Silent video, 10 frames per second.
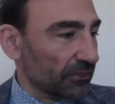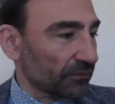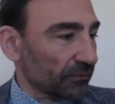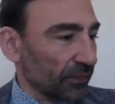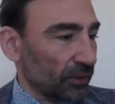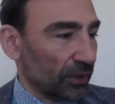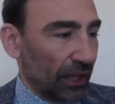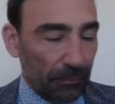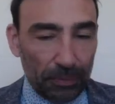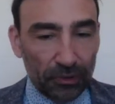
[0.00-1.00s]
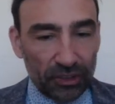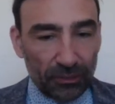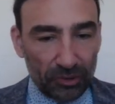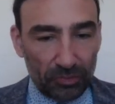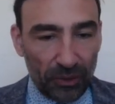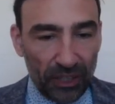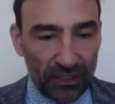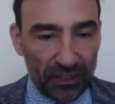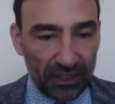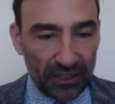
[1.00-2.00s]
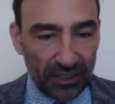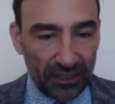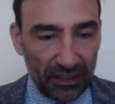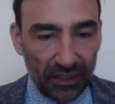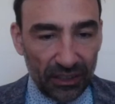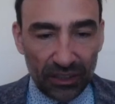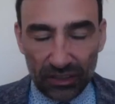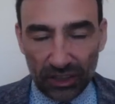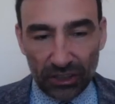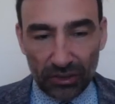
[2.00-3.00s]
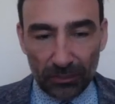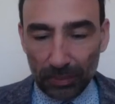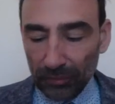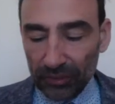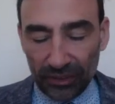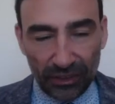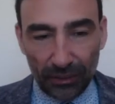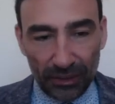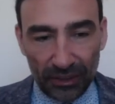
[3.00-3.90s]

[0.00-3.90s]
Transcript: Okay, I put some spaces here just to improve the readability,